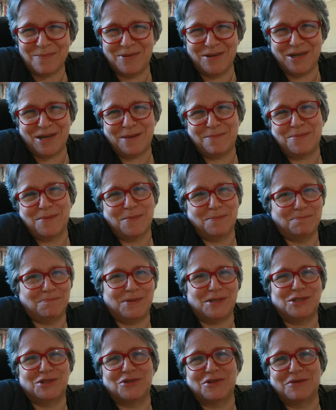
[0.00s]
I put up a
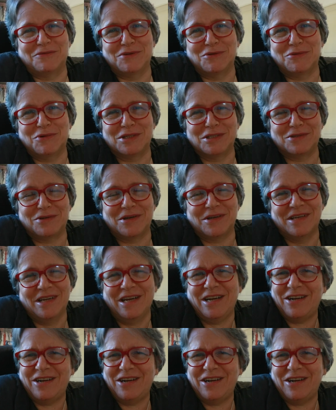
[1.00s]
picture every once in a while.